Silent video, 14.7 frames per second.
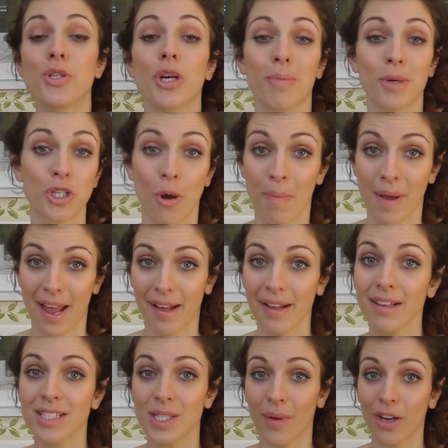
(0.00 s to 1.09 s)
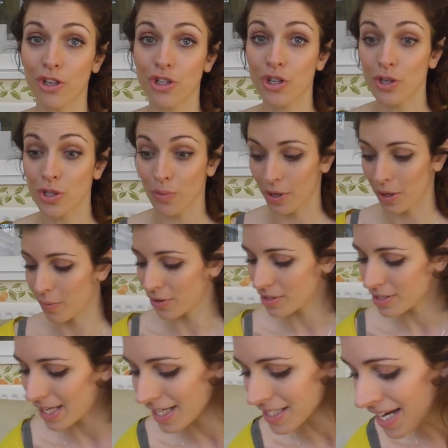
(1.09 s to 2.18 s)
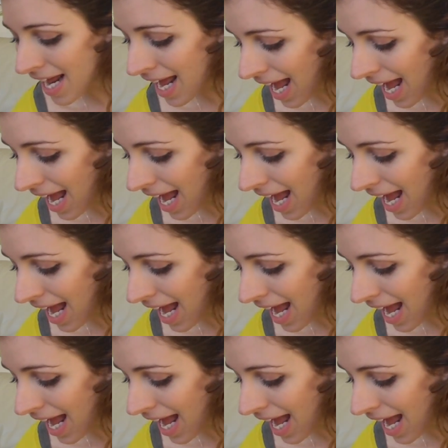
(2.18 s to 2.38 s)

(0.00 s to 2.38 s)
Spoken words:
took me shopping so I could choose what I wanted.